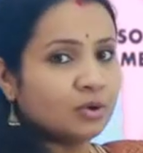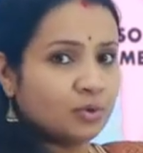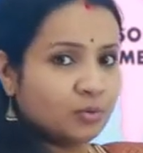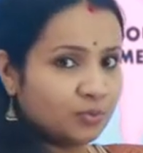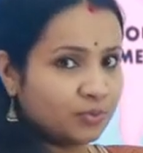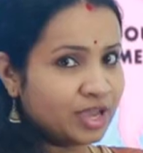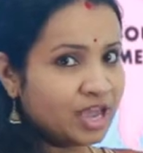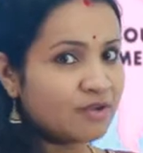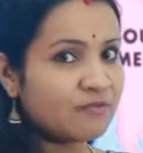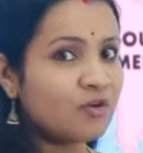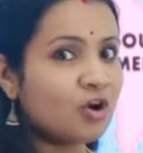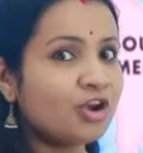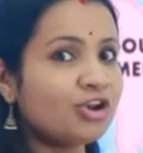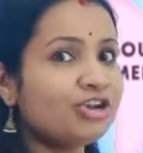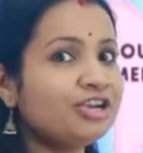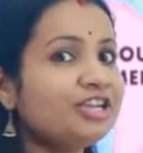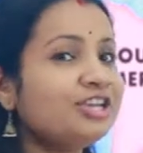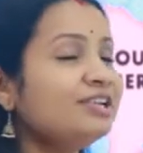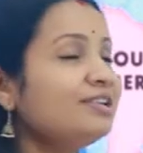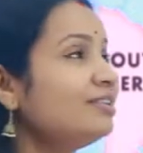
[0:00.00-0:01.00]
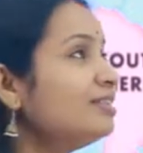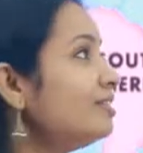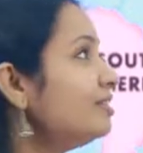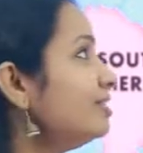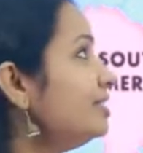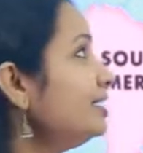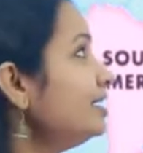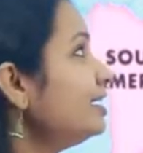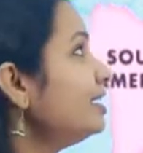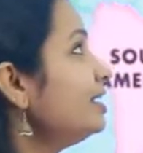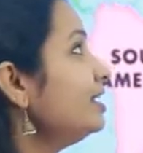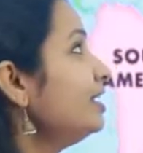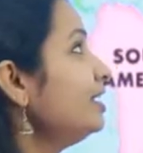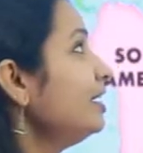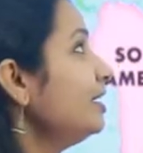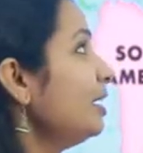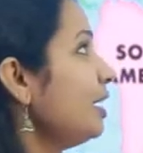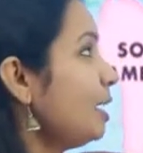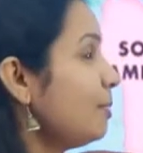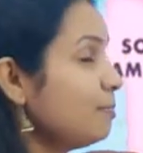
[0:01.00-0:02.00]
we have already learned
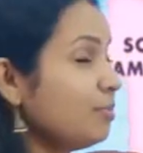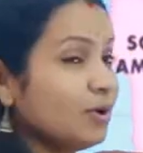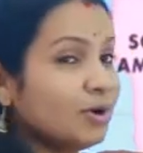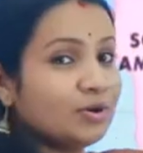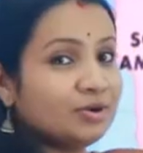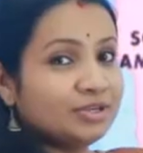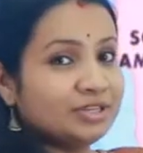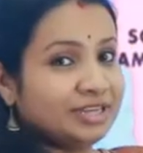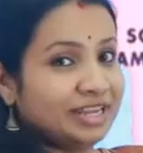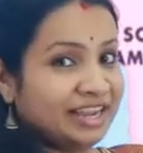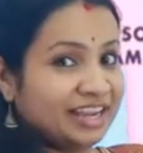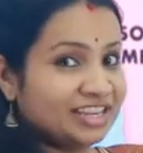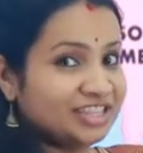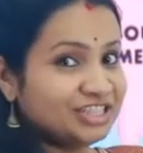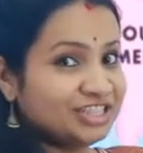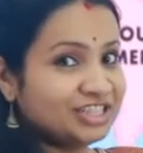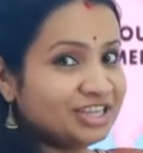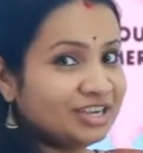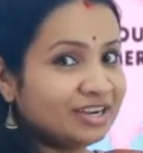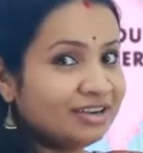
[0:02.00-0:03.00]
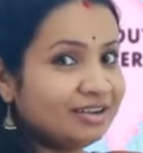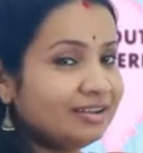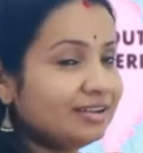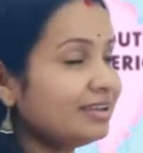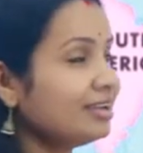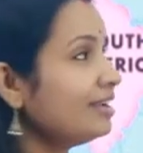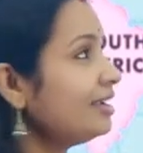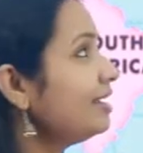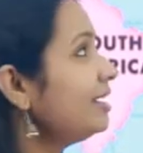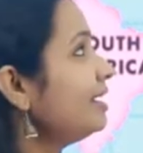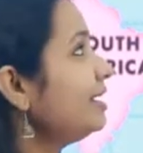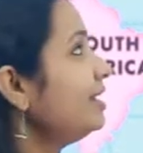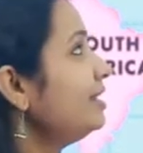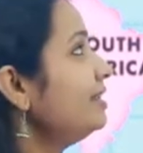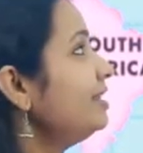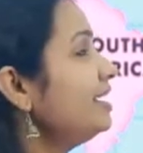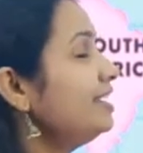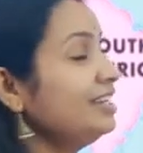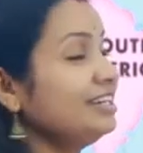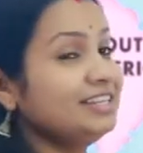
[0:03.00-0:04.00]
about Asia,
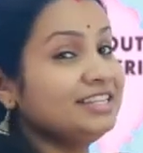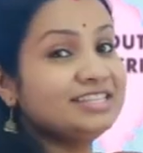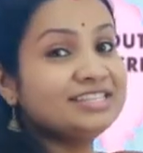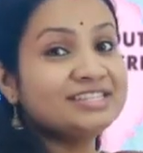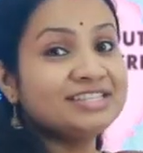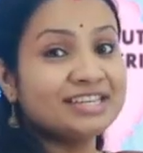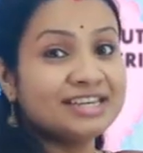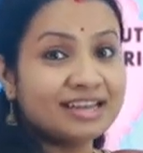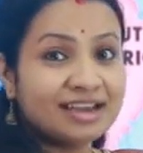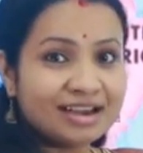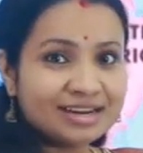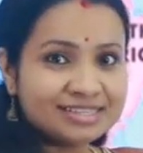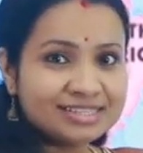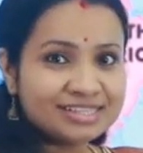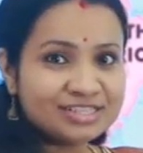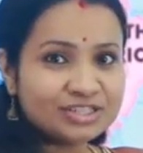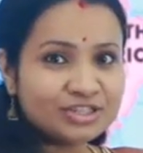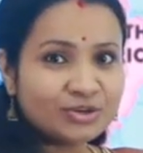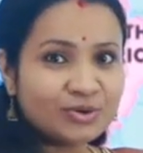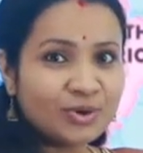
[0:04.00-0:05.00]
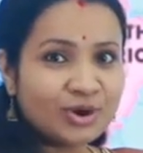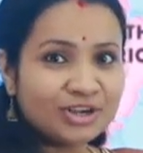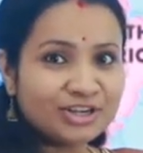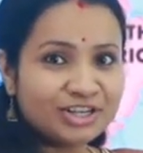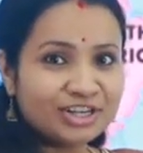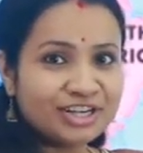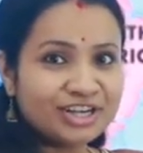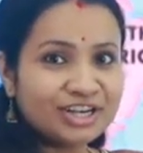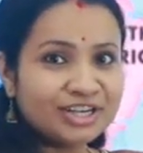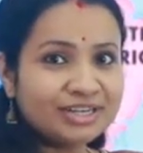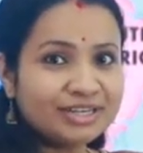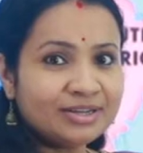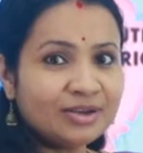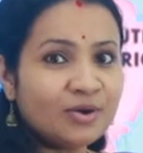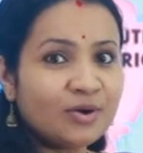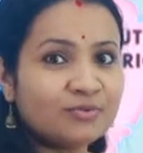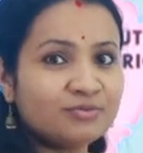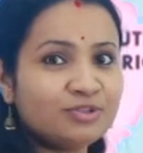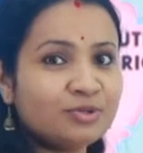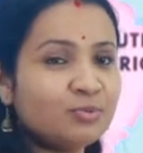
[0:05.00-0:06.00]
that it is the largest continent
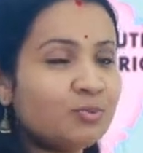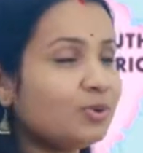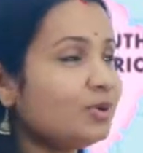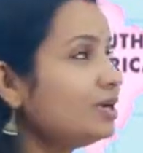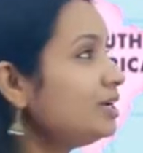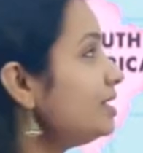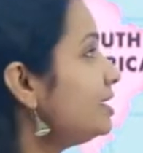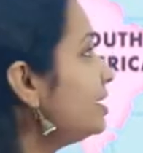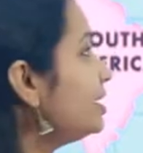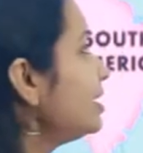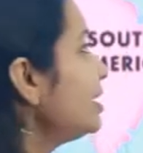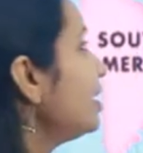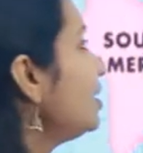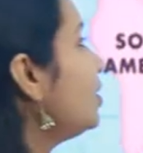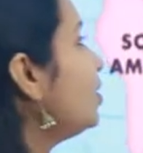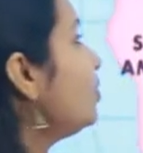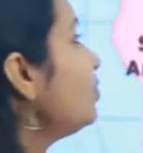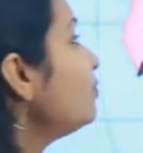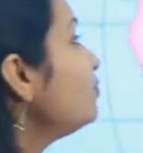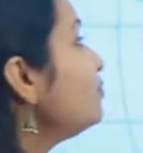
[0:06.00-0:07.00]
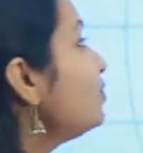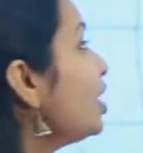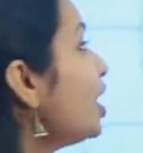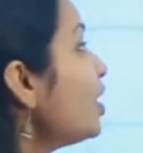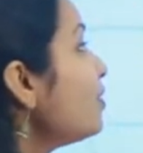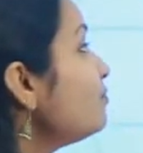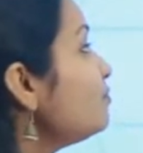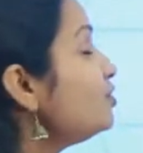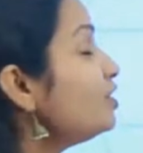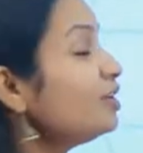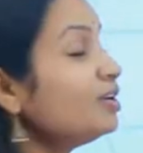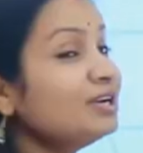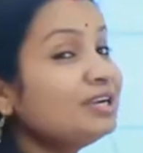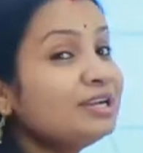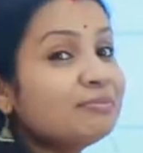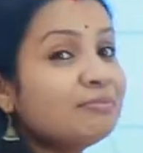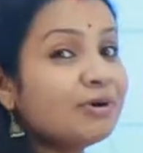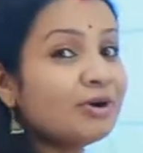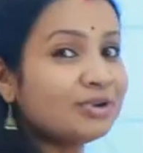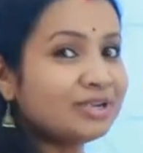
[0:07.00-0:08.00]
of the world. We have learned
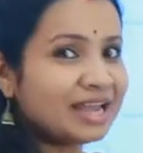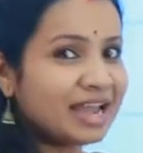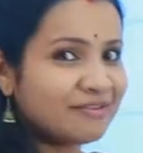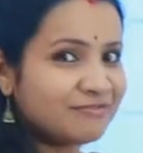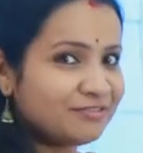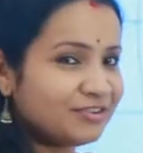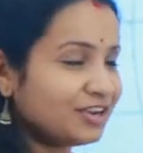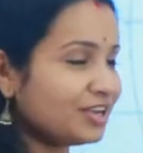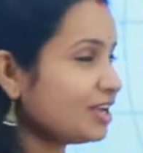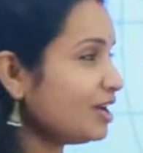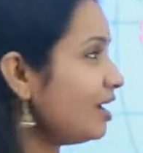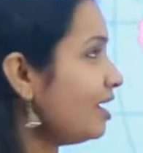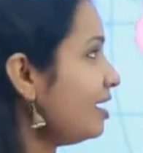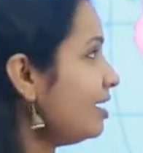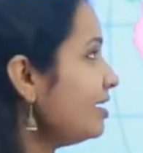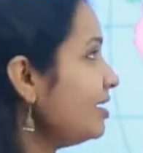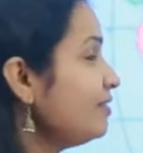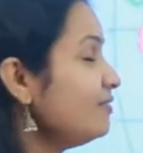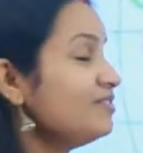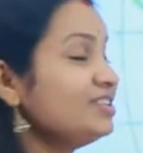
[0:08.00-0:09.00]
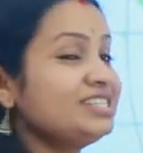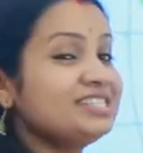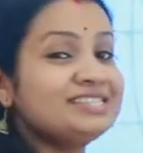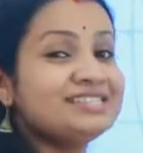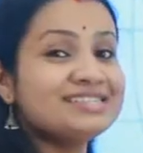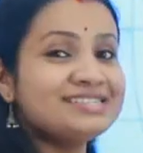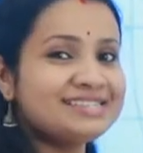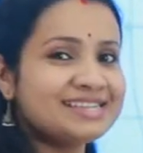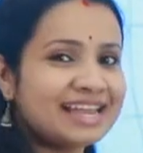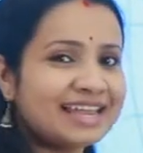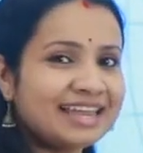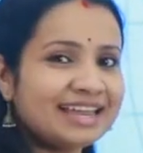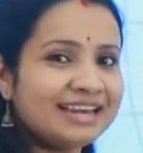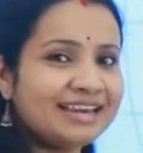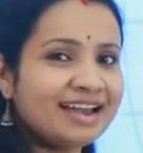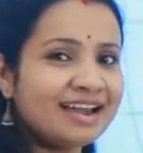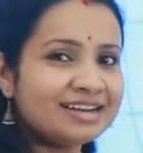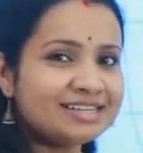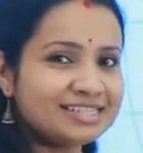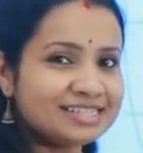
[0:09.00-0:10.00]
about Africa, which is the second
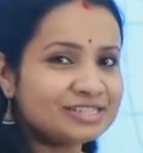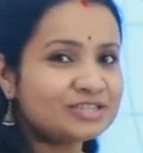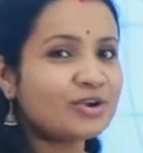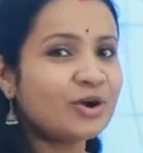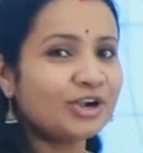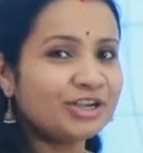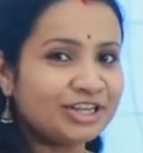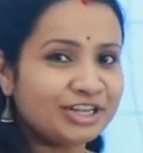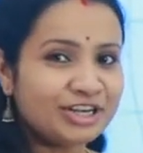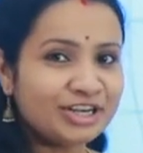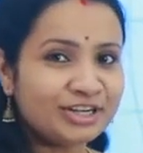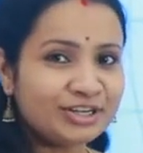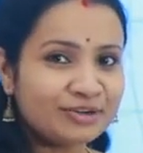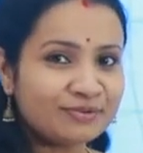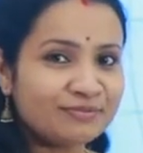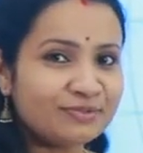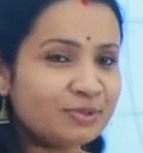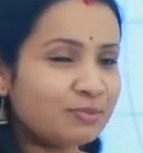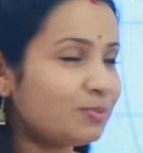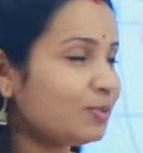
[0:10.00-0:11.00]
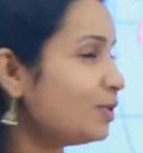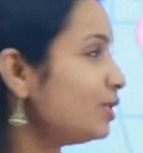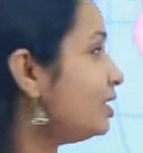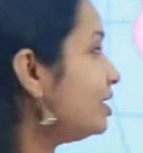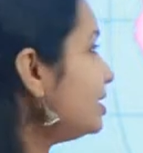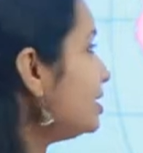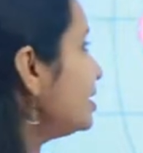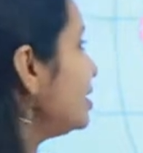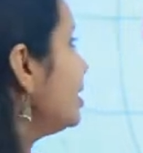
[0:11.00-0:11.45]
largest continent of the world.